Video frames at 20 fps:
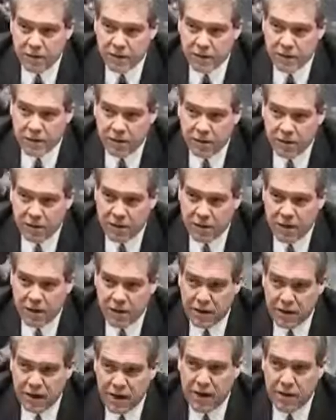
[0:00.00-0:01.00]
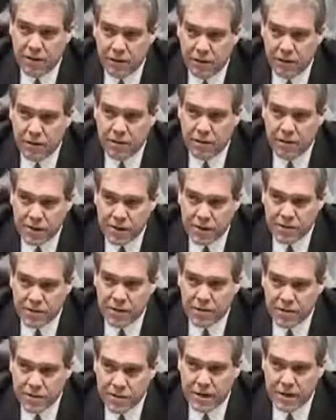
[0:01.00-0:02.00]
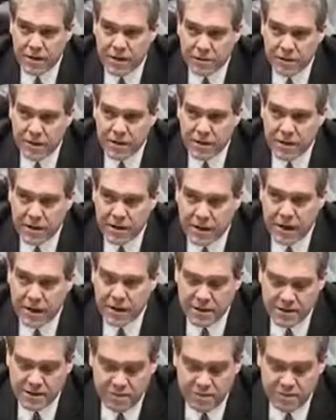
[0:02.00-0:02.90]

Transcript: So thank you very much, Representative Gonzalez.